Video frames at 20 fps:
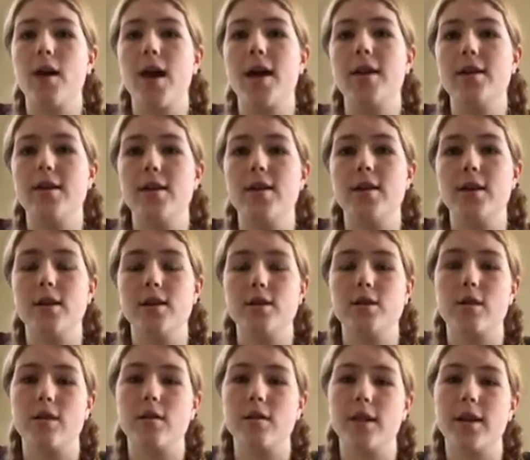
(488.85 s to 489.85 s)
I need a
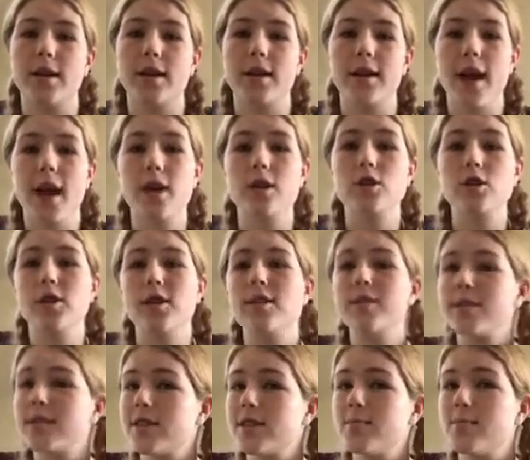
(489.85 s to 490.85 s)
dog that can actually
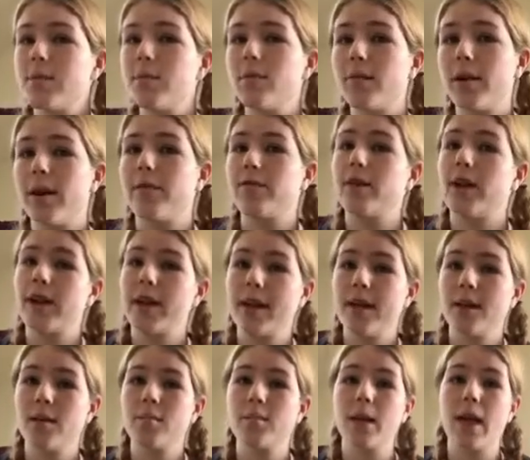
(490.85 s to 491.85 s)
assist me wherever I
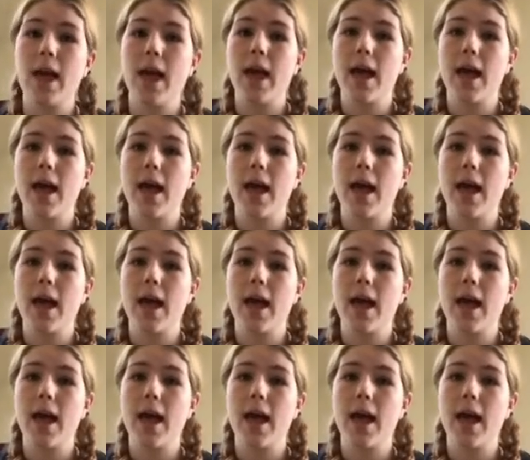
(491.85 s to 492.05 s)
am